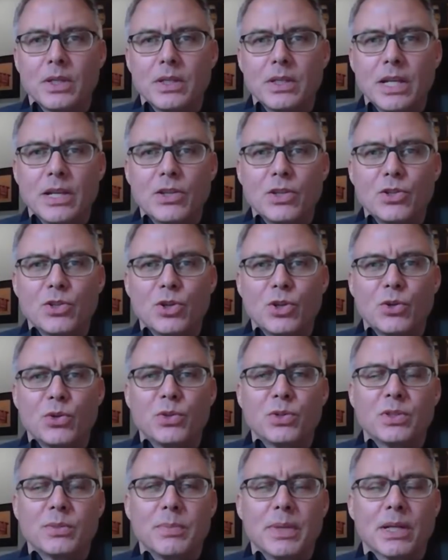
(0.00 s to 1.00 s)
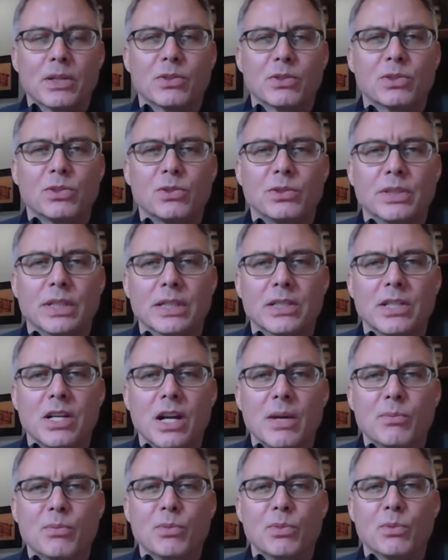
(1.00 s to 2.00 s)
Nathan Toe, who's a medical student at that
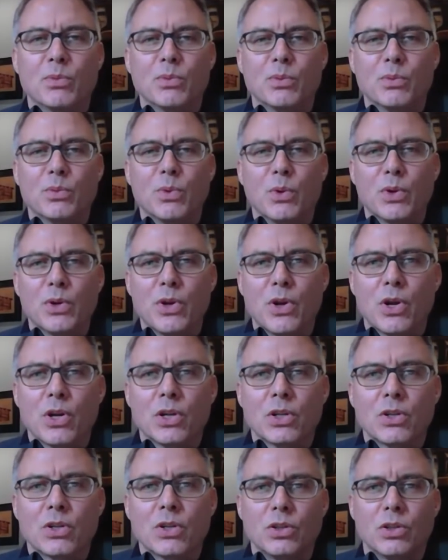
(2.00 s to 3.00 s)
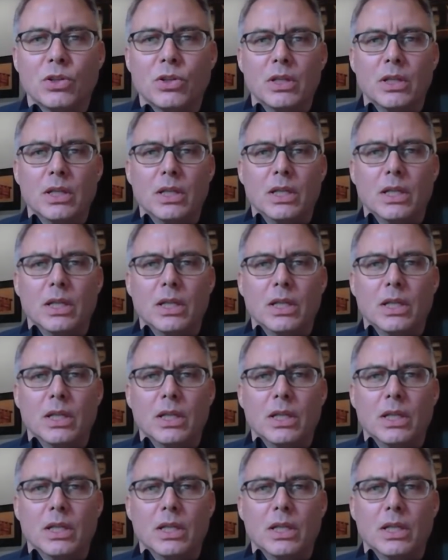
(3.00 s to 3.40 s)
time, wrote an article